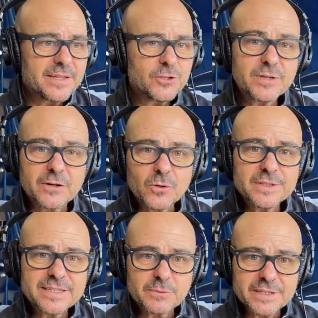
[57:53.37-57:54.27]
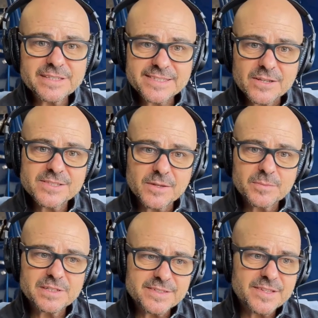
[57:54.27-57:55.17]
You can only really sell
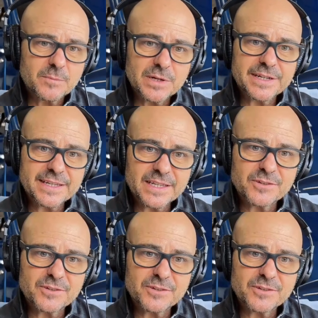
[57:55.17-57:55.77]
something to somebody